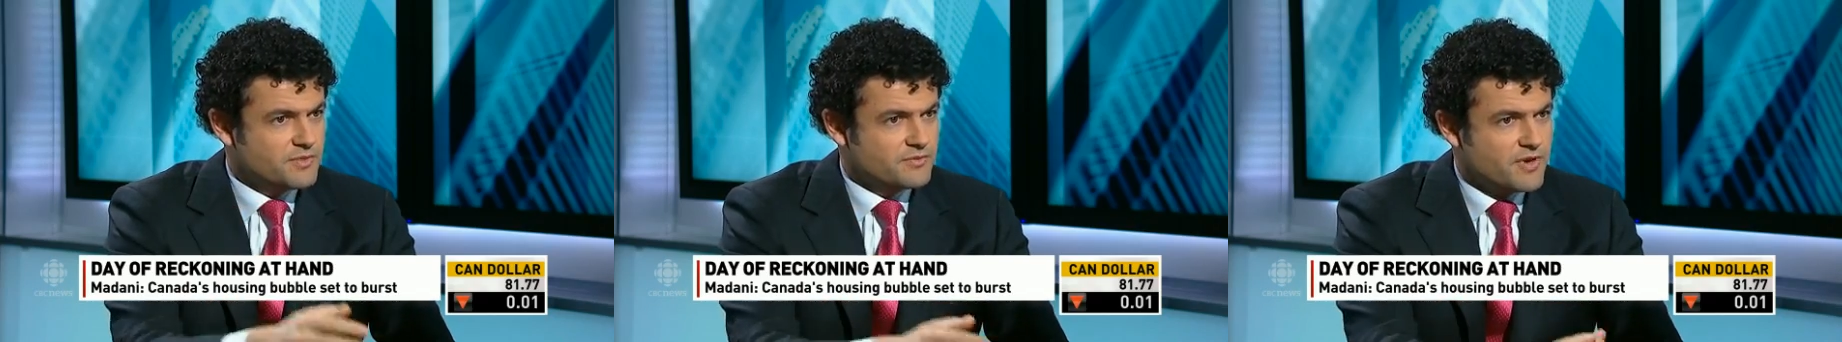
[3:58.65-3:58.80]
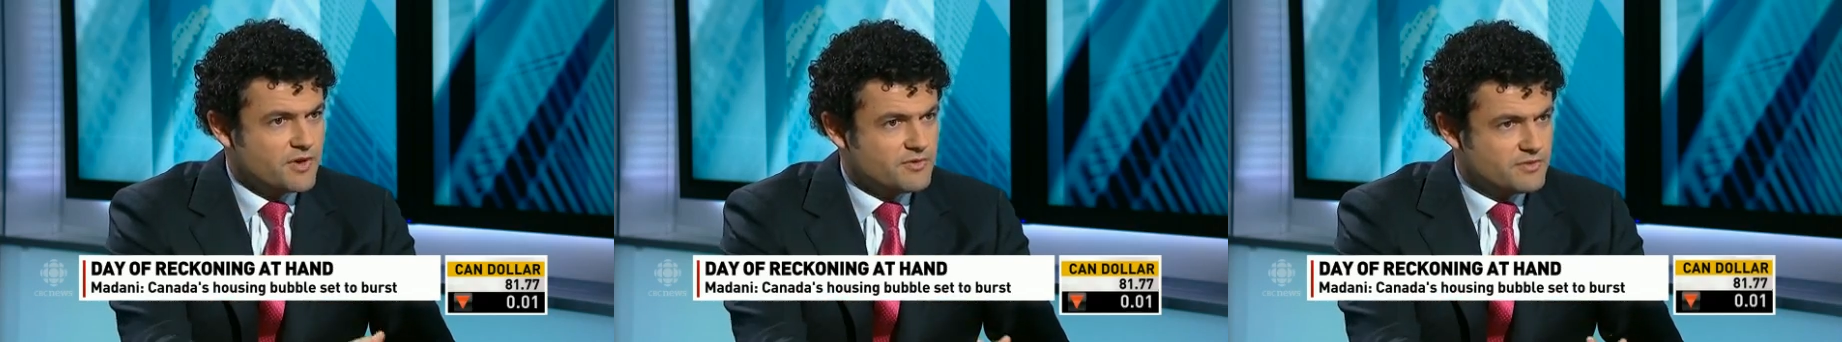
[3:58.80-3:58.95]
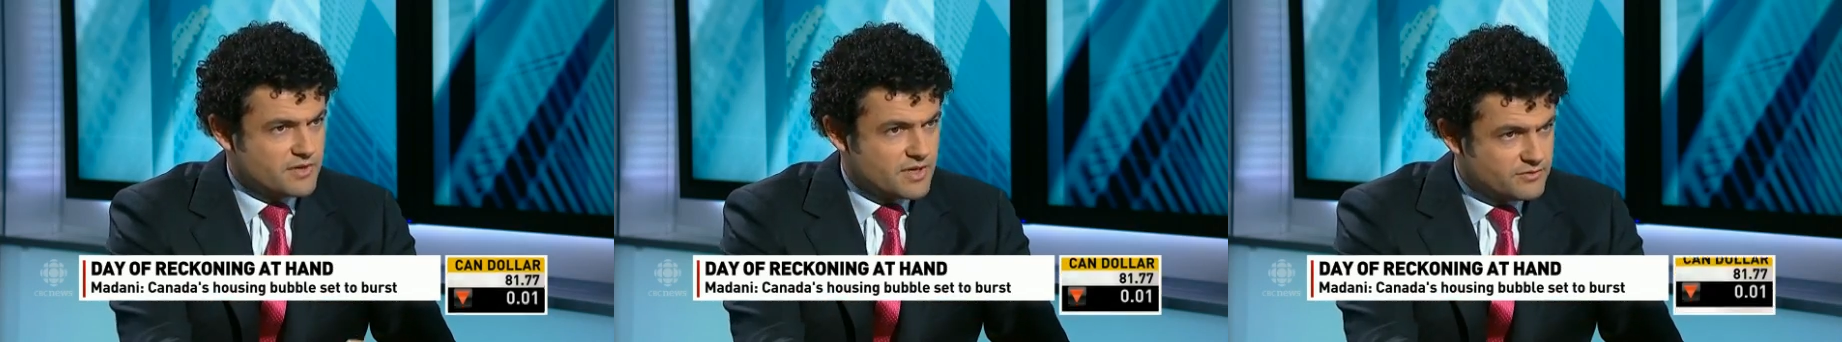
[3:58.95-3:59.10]

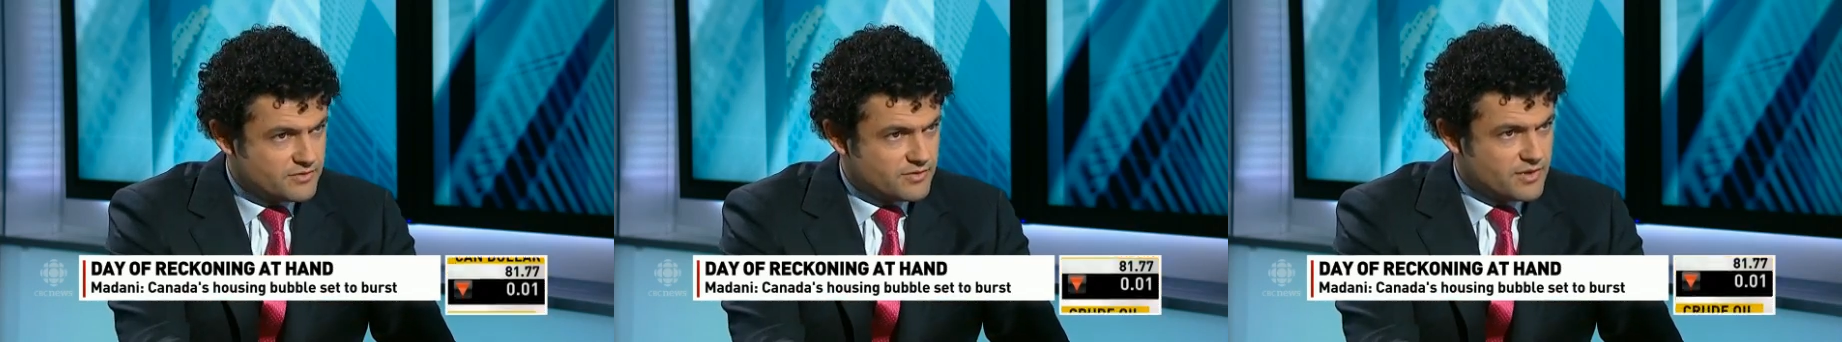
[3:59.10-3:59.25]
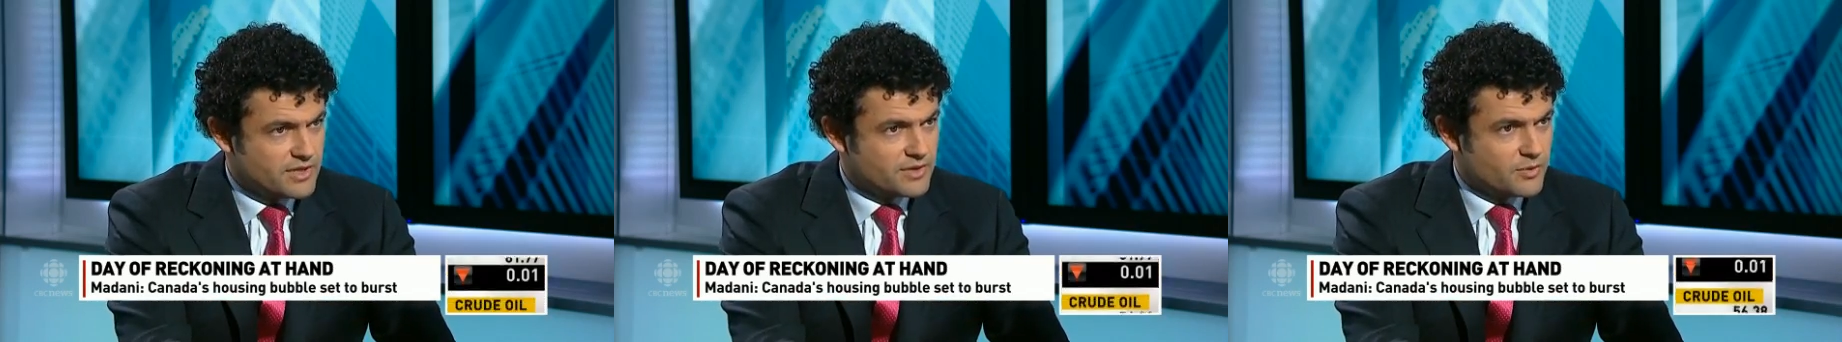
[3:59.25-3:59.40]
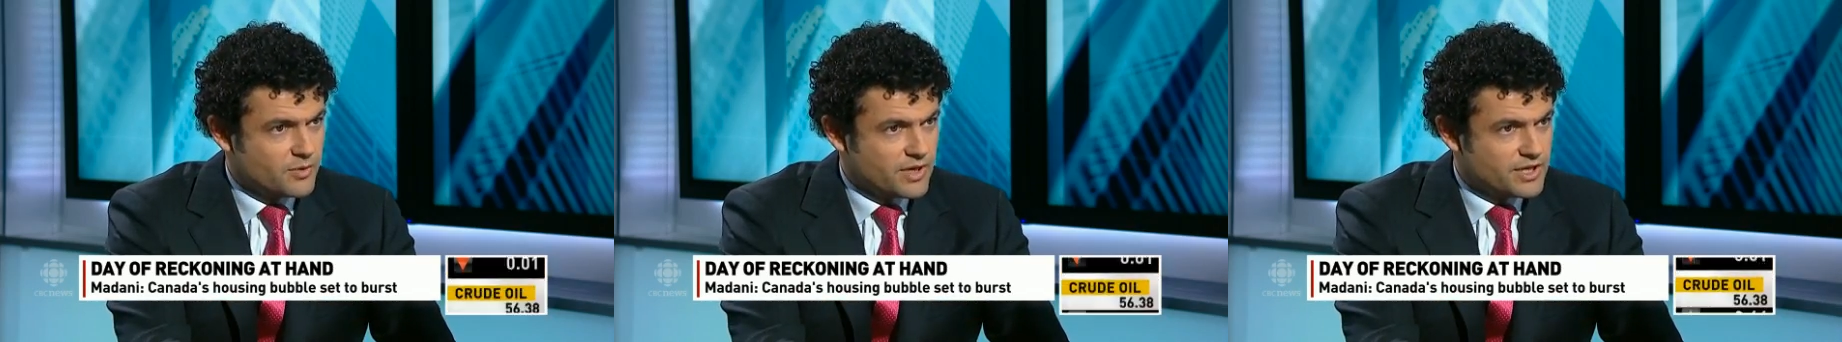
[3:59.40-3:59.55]

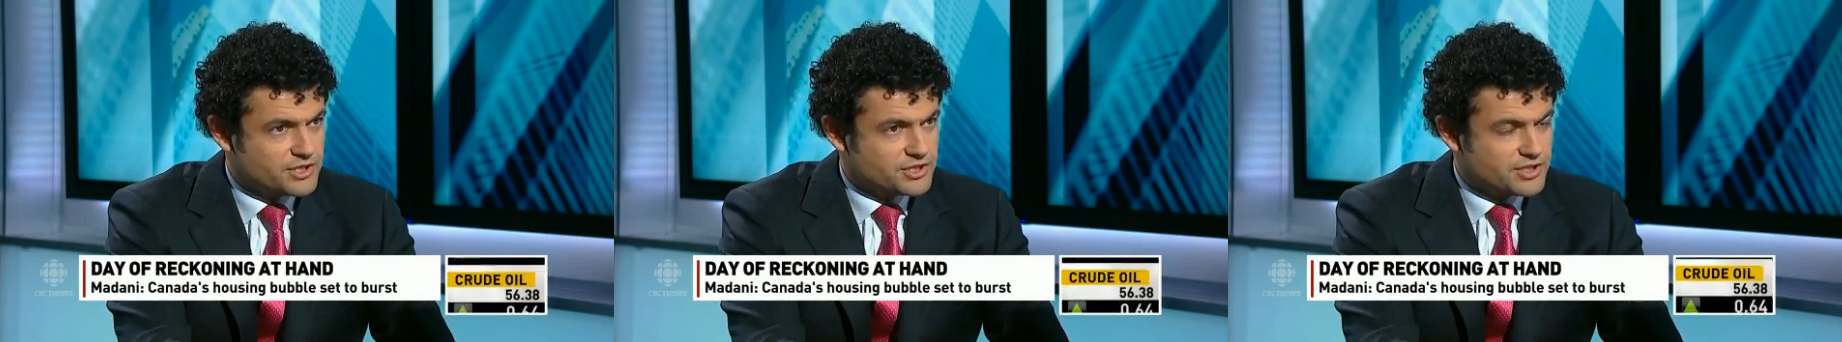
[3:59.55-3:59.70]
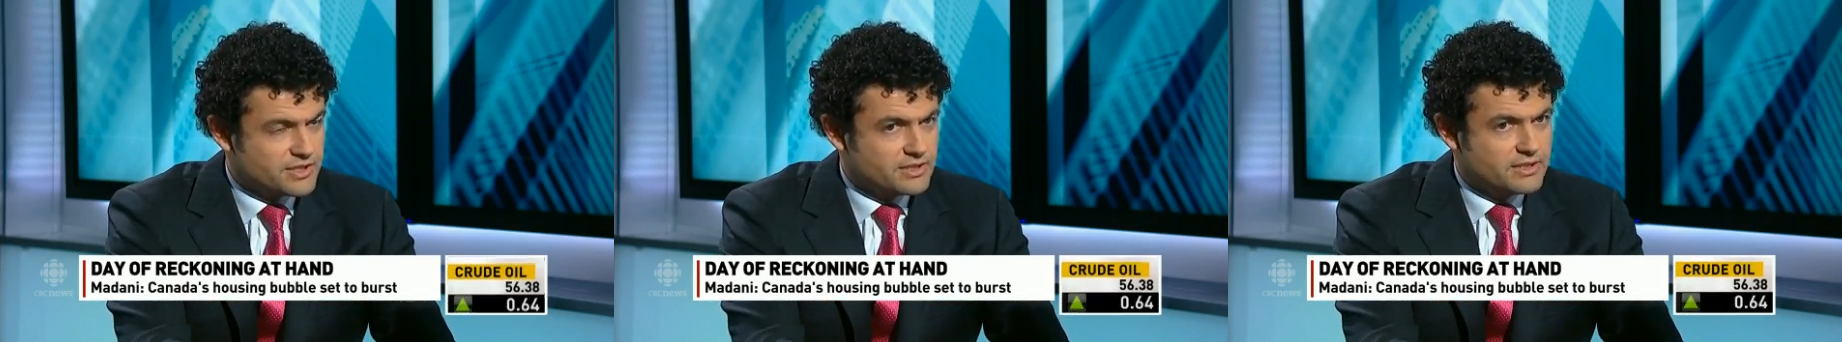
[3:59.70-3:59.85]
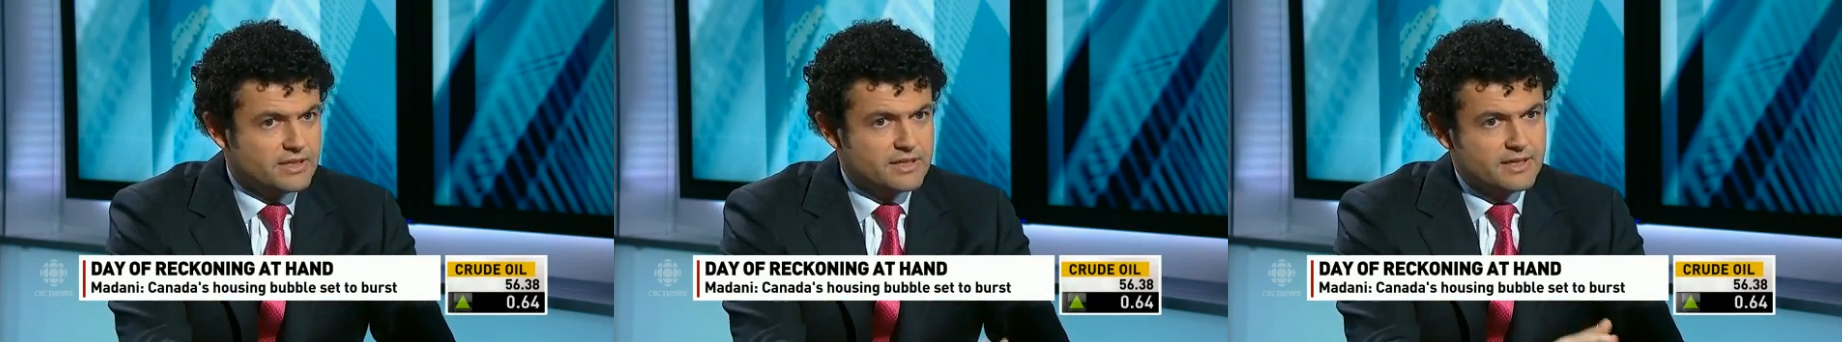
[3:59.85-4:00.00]

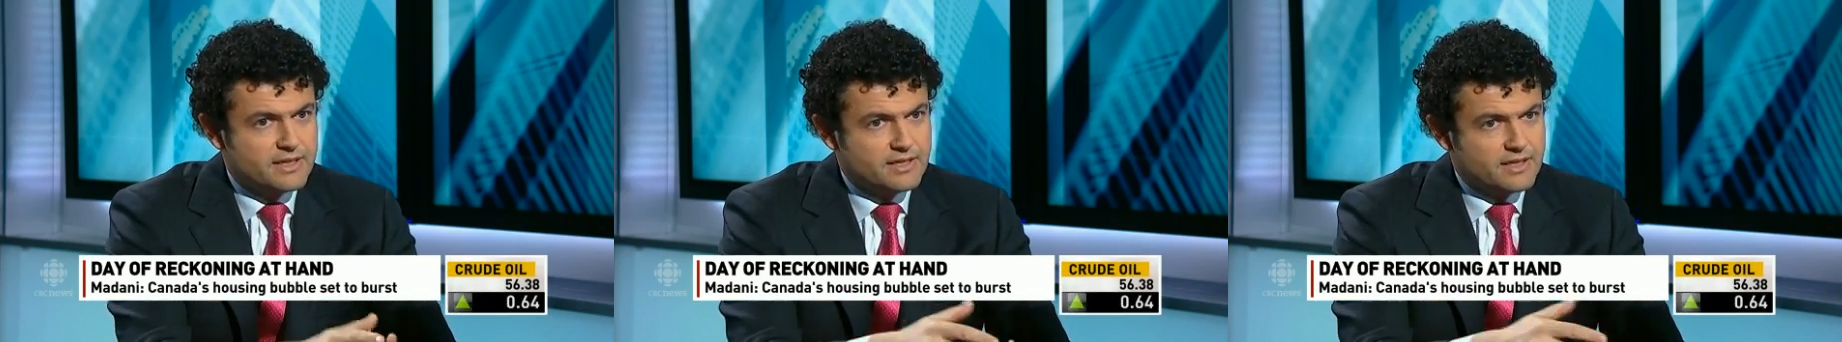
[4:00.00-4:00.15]
overvaluation,